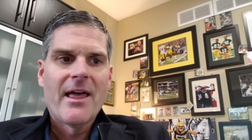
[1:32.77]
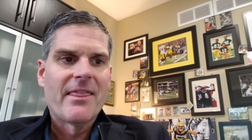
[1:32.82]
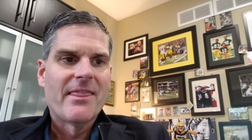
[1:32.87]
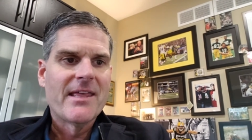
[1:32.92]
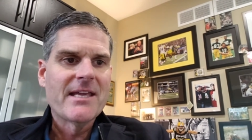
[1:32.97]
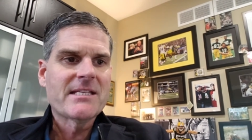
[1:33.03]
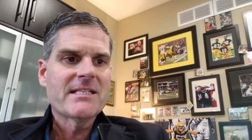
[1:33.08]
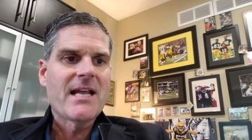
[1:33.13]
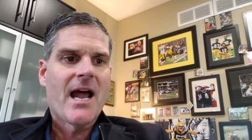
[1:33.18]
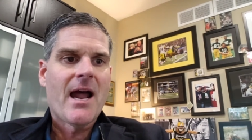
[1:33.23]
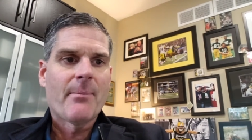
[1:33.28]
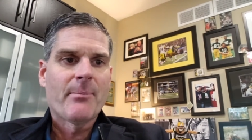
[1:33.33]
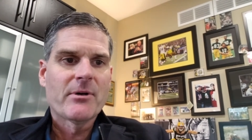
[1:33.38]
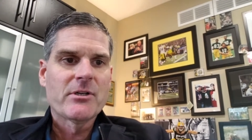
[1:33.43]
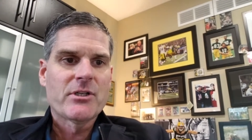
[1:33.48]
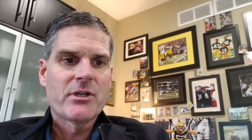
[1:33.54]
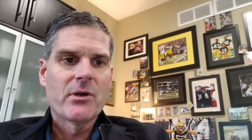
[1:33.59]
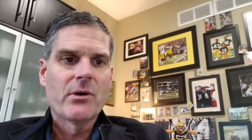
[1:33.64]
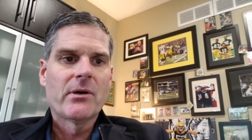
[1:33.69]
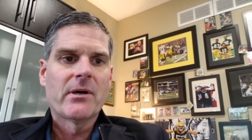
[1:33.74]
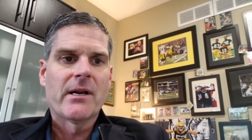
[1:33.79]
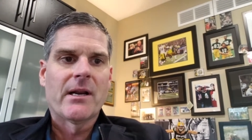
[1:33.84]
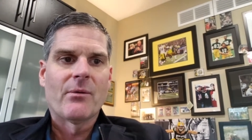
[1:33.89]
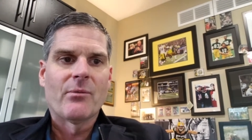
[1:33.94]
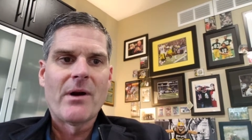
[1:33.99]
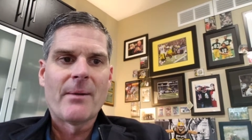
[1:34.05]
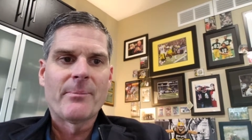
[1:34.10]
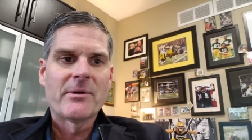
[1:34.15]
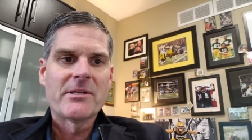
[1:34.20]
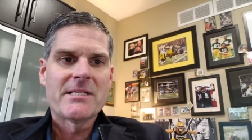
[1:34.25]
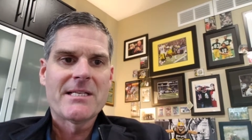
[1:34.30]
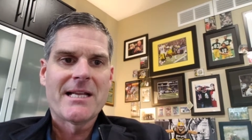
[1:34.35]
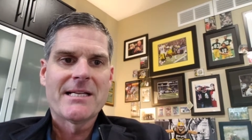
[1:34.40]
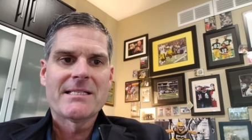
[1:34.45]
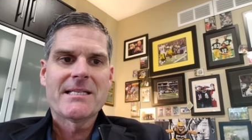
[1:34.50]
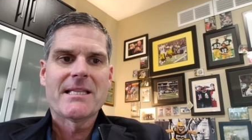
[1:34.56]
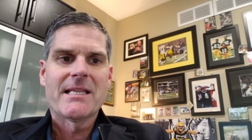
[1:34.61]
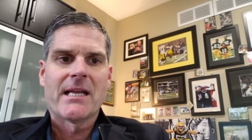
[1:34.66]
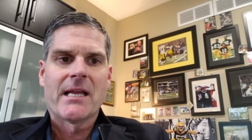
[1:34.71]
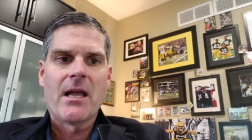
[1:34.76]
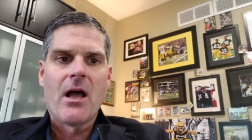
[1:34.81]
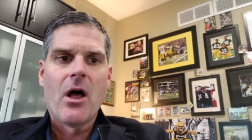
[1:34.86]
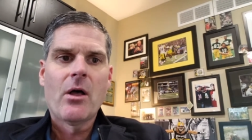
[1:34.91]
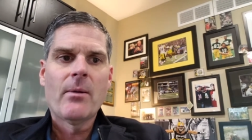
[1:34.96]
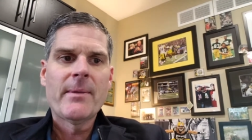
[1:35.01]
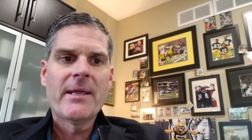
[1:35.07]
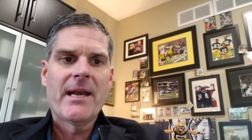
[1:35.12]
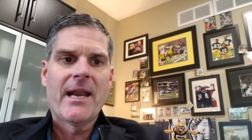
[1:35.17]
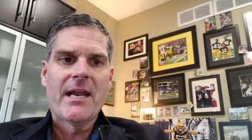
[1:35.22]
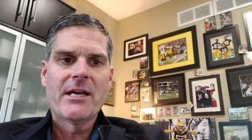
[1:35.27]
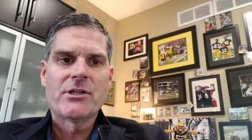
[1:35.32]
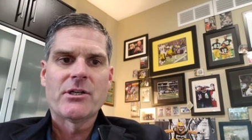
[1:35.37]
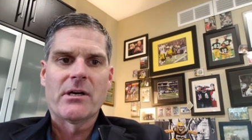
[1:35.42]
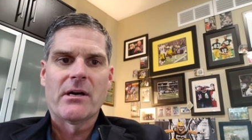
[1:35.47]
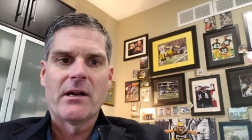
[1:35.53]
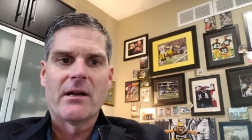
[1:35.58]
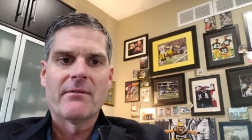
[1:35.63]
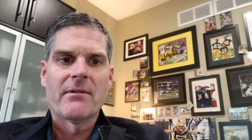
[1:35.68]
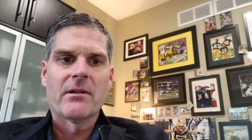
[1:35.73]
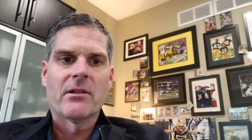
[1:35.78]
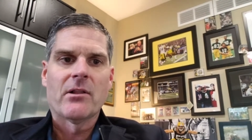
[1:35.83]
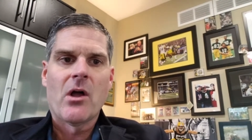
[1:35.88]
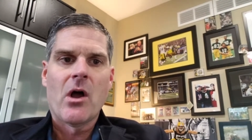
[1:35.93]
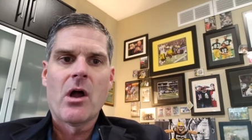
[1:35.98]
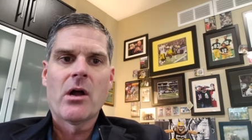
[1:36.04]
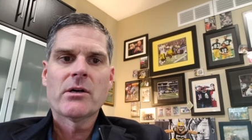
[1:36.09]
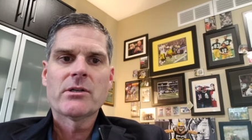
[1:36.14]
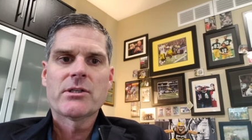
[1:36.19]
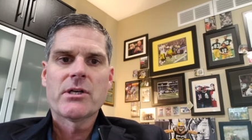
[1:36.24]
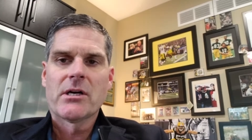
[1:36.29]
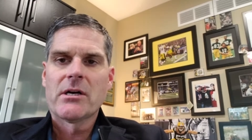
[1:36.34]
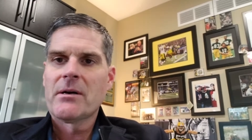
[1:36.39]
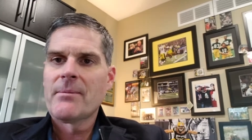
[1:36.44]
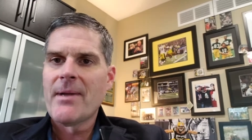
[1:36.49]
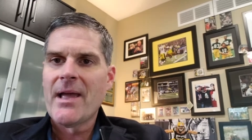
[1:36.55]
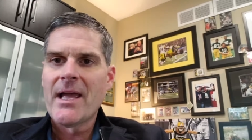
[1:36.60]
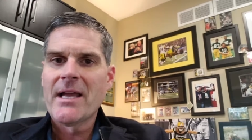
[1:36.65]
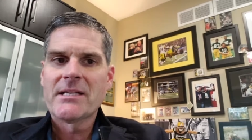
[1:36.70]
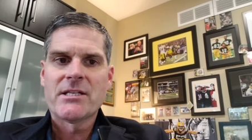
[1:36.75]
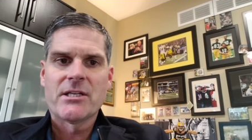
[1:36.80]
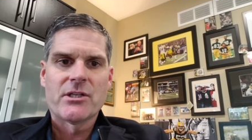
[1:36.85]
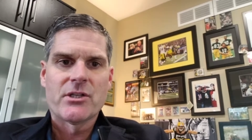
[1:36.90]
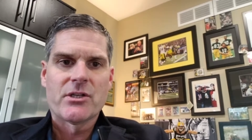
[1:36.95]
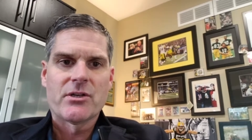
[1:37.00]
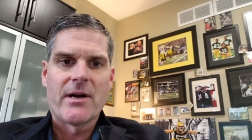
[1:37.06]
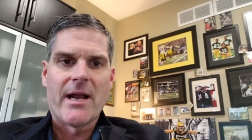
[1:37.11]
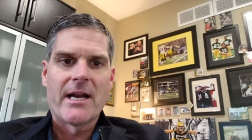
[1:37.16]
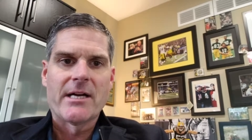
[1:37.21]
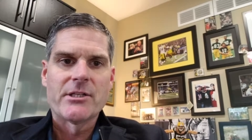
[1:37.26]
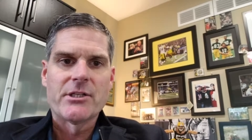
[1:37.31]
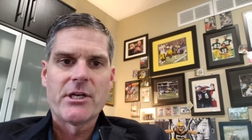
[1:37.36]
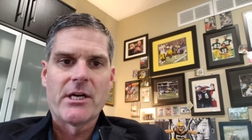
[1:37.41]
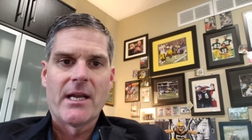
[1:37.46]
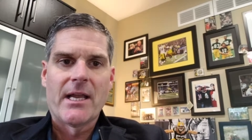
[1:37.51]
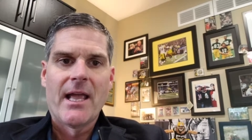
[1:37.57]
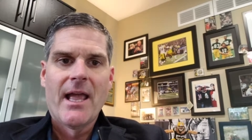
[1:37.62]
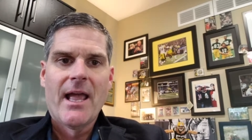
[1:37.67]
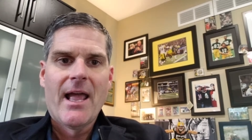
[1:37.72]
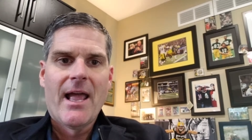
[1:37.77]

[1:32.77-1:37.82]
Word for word: This opportunity represents the culmination of a long-term exit strategy